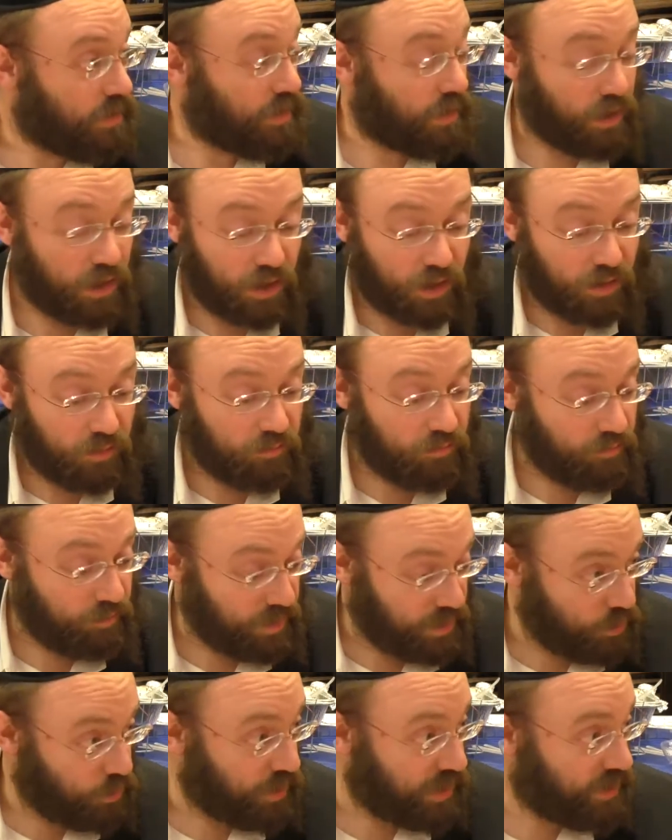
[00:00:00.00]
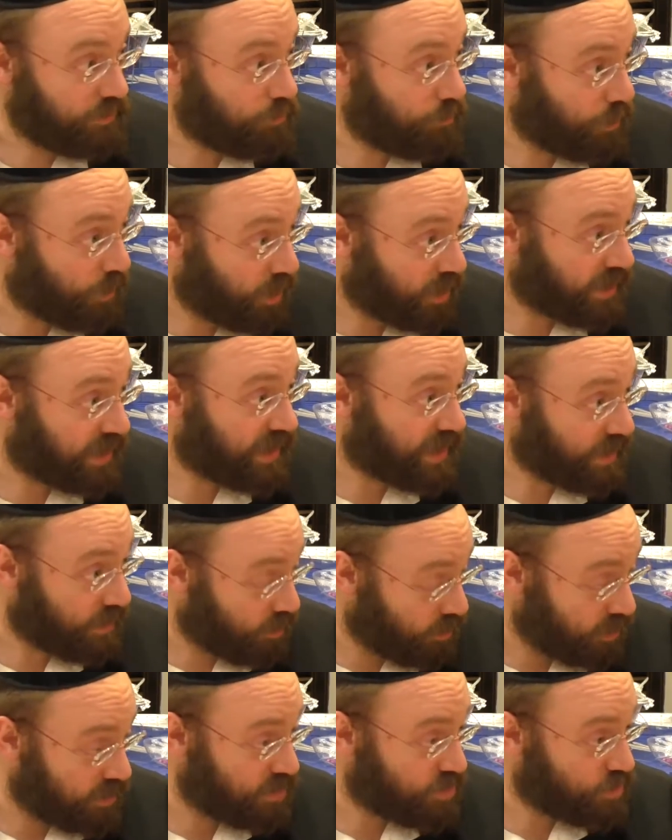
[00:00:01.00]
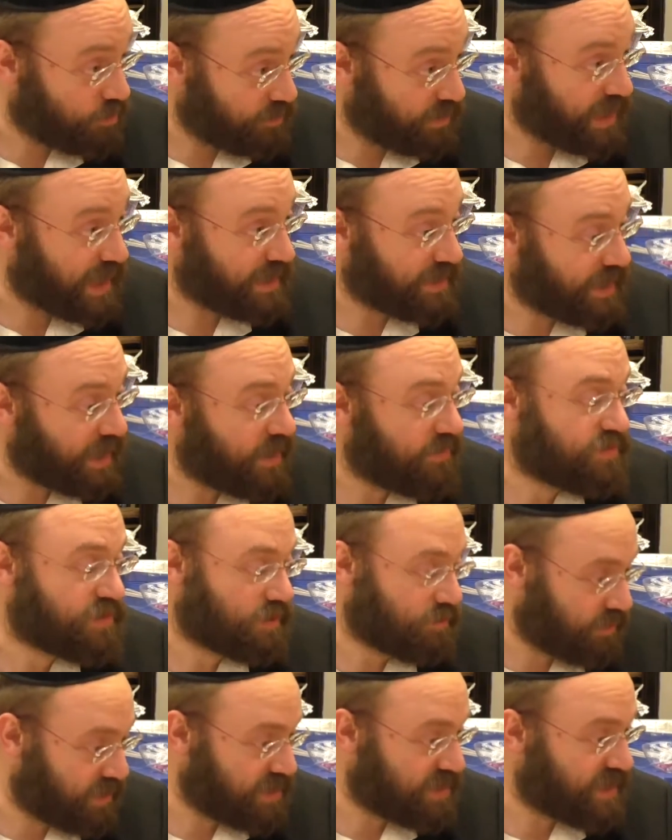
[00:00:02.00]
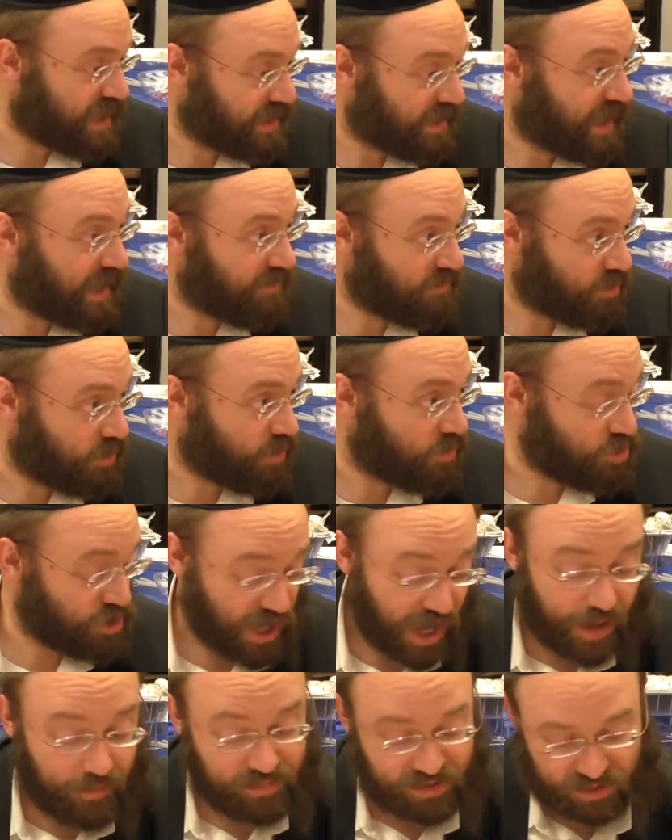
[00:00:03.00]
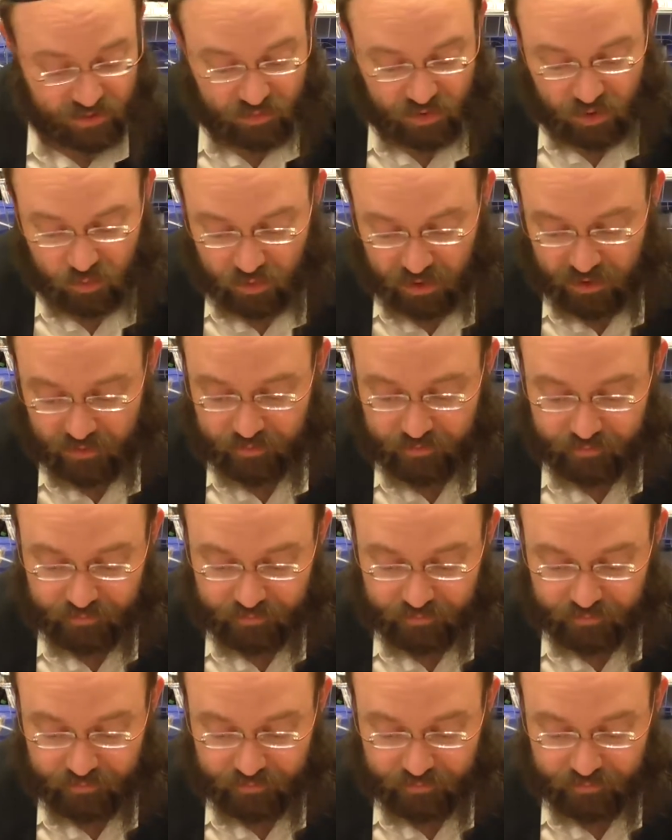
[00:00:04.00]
Um, between Par and means not to hefsek means not to have another Shabbos in between.